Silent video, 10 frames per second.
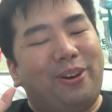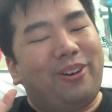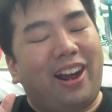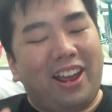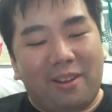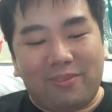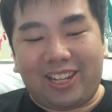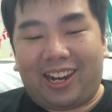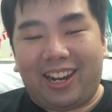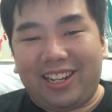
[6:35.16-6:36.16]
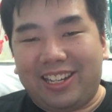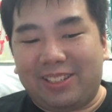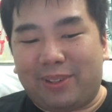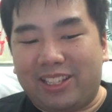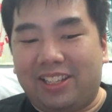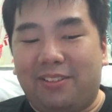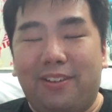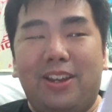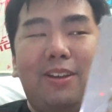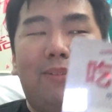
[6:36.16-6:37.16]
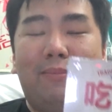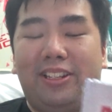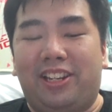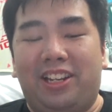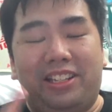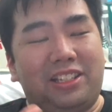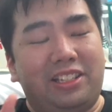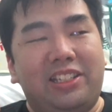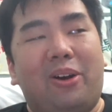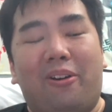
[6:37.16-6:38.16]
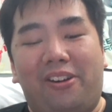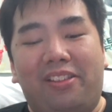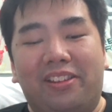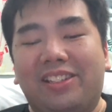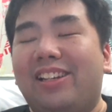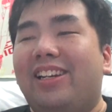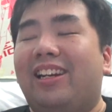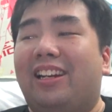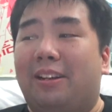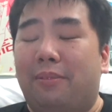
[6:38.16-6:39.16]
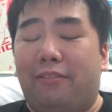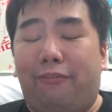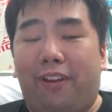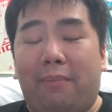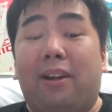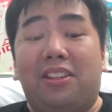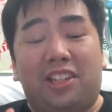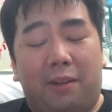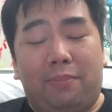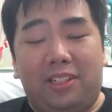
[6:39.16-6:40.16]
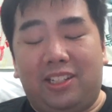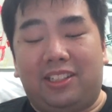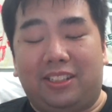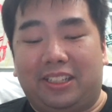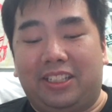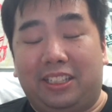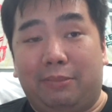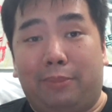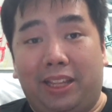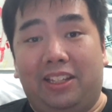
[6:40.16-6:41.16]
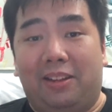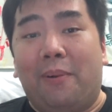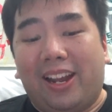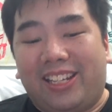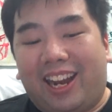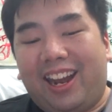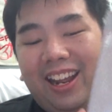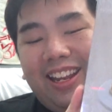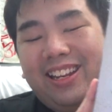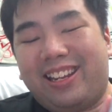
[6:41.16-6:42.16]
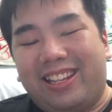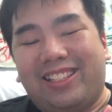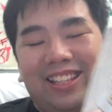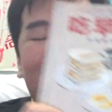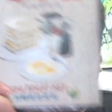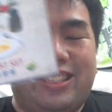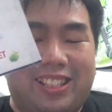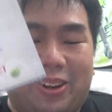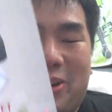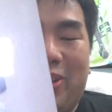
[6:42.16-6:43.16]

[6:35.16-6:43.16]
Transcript: though I am Chinese myself, but my Chinese is just horrendous. Um, in fact, my Japanese is actually better than my Chinese. So